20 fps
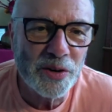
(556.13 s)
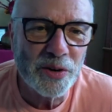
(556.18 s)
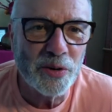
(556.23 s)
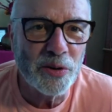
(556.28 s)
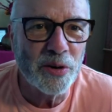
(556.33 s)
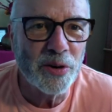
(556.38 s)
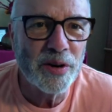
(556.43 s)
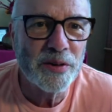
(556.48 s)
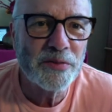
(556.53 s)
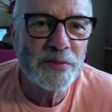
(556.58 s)

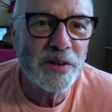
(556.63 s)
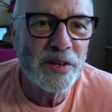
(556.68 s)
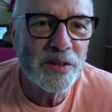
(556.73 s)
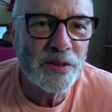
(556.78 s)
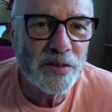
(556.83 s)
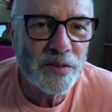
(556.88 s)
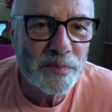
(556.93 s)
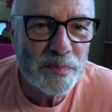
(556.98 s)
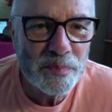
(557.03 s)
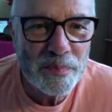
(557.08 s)
or if it
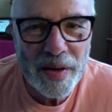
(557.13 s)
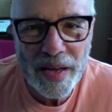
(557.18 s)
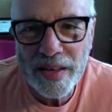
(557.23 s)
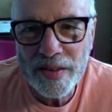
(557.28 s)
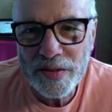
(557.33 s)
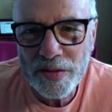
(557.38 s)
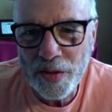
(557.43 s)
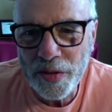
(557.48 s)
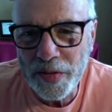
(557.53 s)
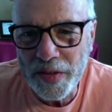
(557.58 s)
is
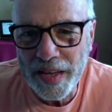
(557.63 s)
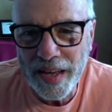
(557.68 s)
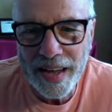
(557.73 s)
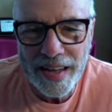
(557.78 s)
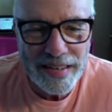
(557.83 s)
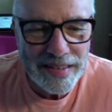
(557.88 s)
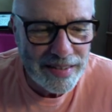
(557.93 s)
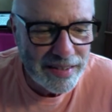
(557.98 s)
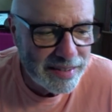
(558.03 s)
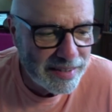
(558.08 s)
based on the
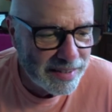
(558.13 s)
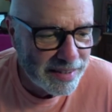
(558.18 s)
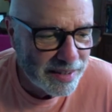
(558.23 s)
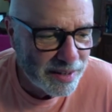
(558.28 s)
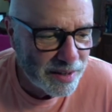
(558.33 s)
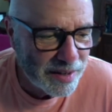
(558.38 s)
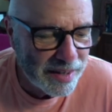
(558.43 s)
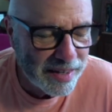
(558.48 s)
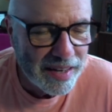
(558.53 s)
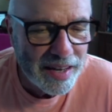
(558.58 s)
idea
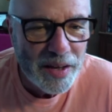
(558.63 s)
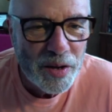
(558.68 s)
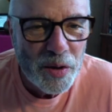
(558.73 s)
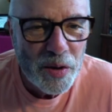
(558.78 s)
that